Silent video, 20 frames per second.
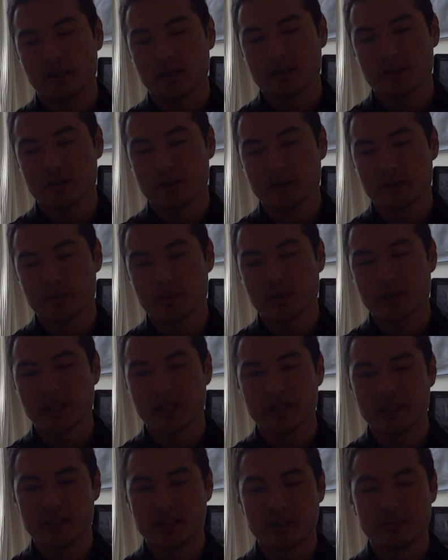So it's
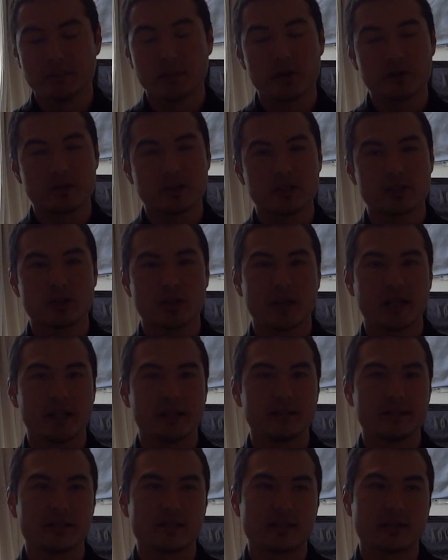pretty easy. Most of the
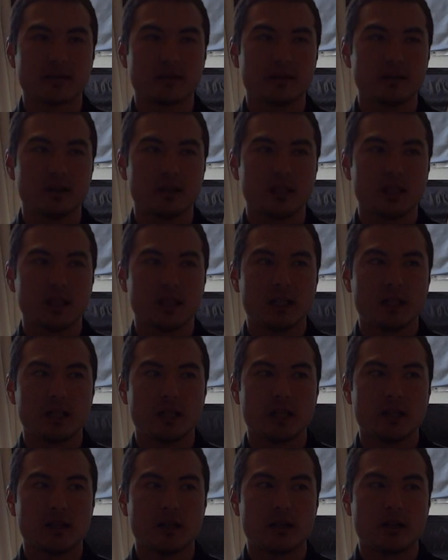trains
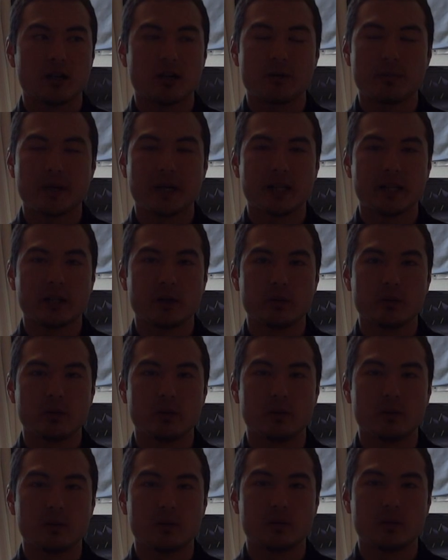are
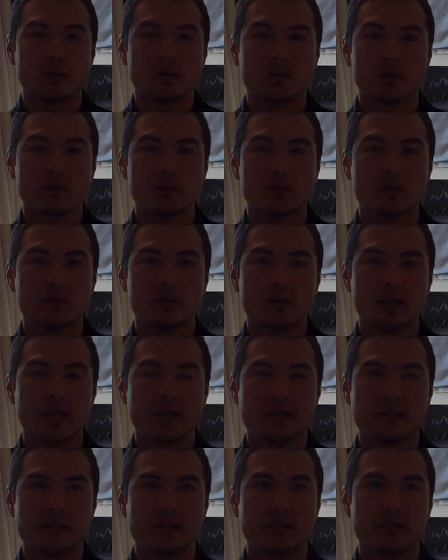bilingual.
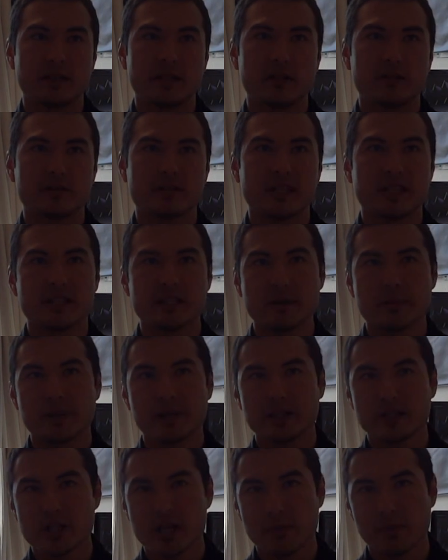As in, they'll say
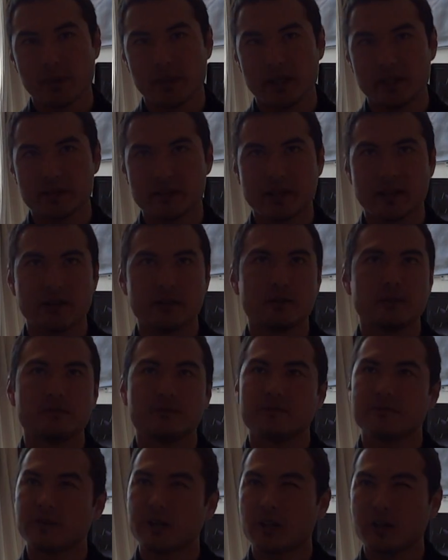something in Japanese, then they'll
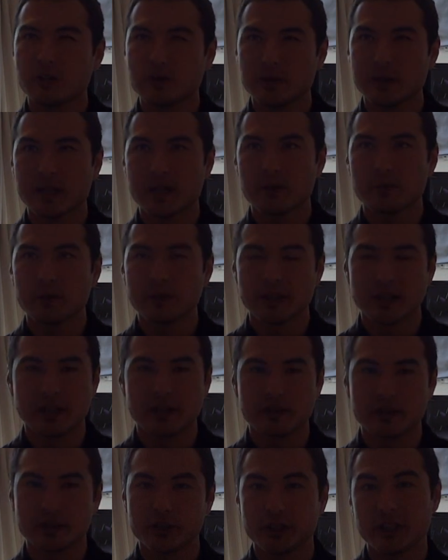follow it up with
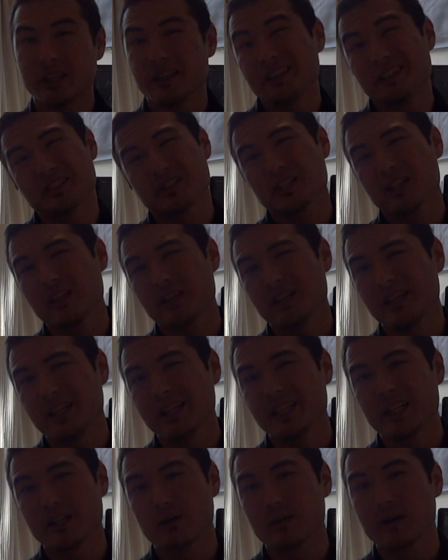English. At least
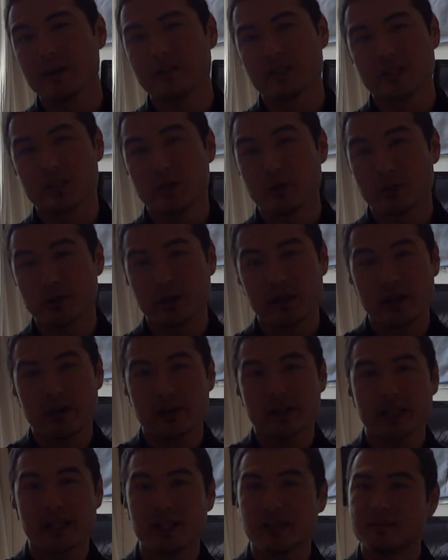in and around the Tokyo
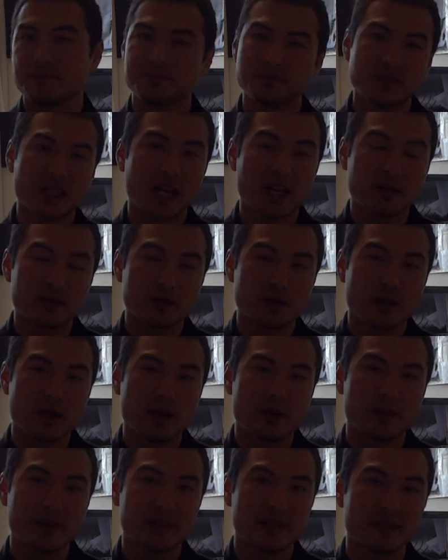area. I don't know
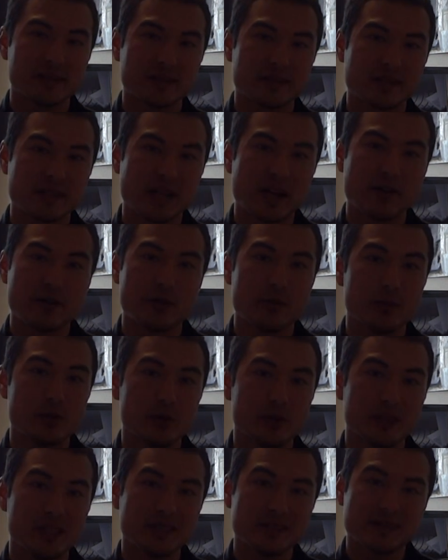how it is out in the
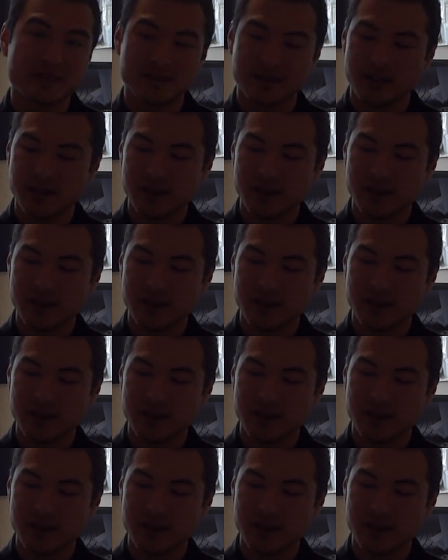boonies.